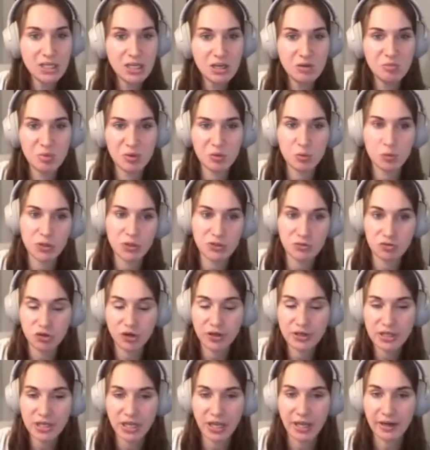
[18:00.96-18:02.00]
But what they're trying
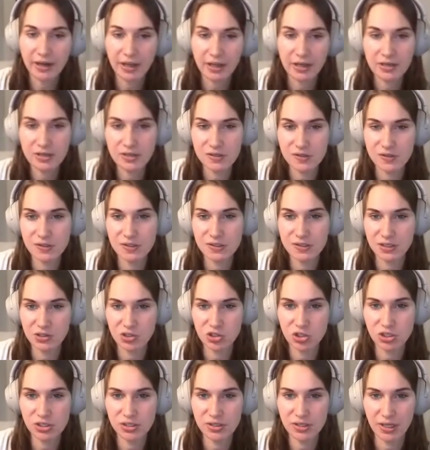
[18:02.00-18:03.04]
to get at is
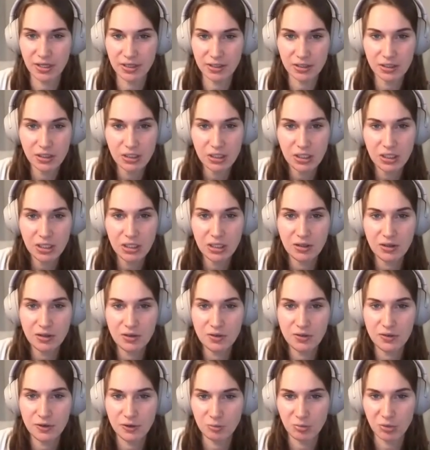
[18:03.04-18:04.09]
essentially that
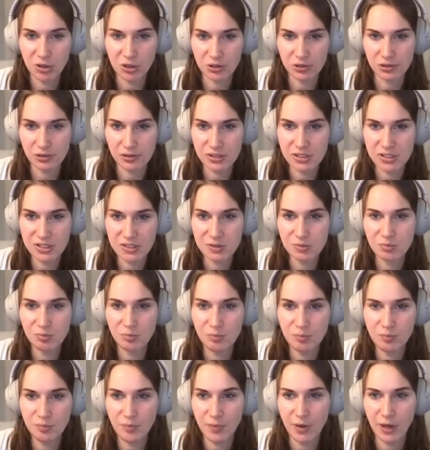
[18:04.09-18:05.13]
their model is
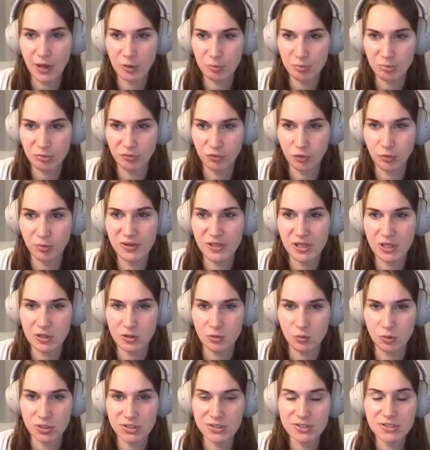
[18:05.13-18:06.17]
outperforming the other
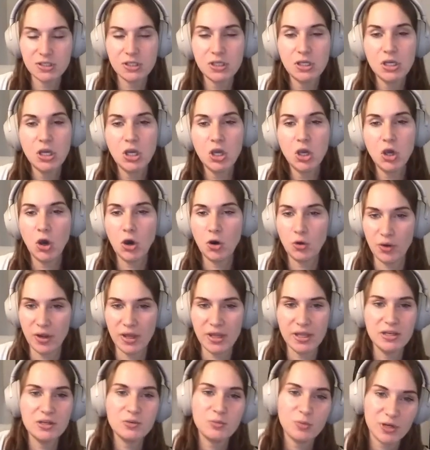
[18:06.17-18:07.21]
ones. Oh,
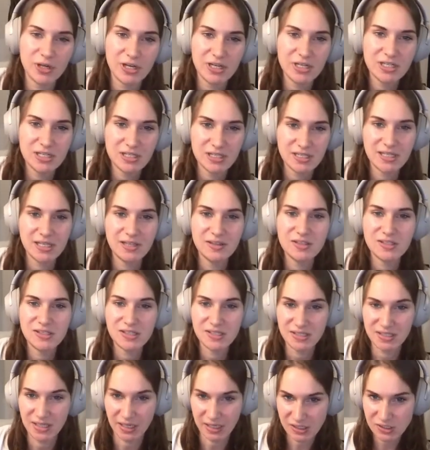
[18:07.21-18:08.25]
and what I didn't say, this is
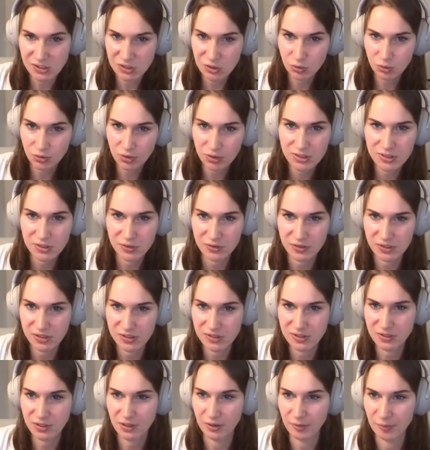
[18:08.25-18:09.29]
dice score. So these
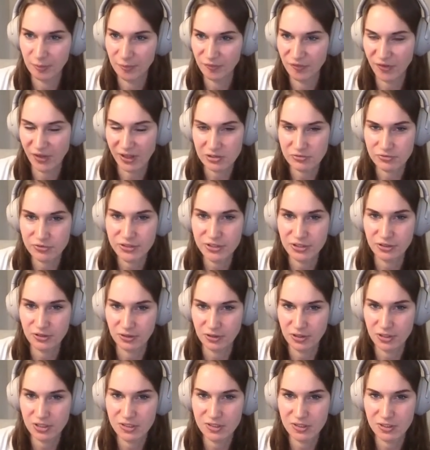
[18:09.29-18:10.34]
values here
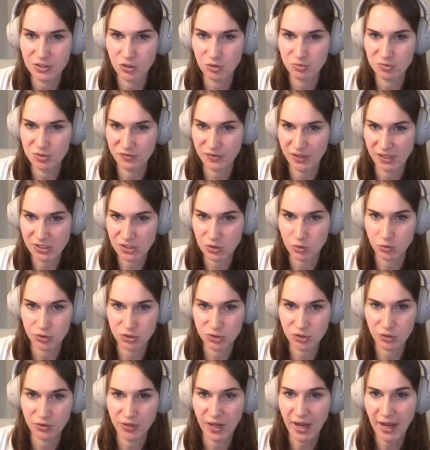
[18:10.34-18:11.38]
is in terms of dice score.
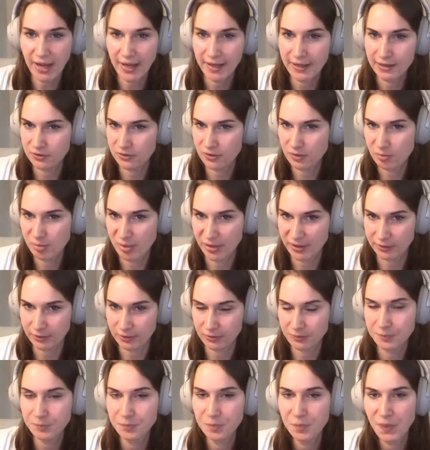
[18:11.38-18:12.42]
So the higher, the
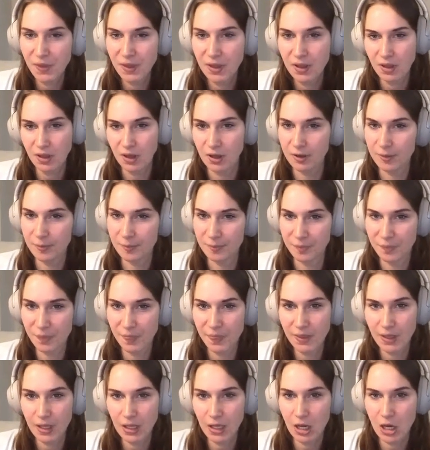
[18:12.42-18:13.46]
better.
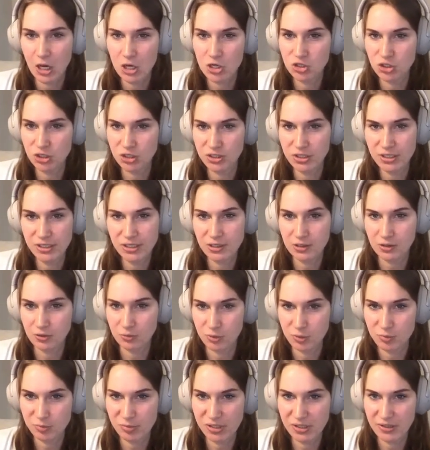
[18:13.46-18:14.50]
100 here
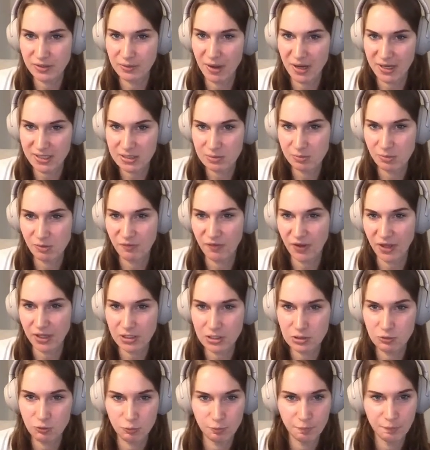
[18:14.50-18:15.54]
would be the maximum value.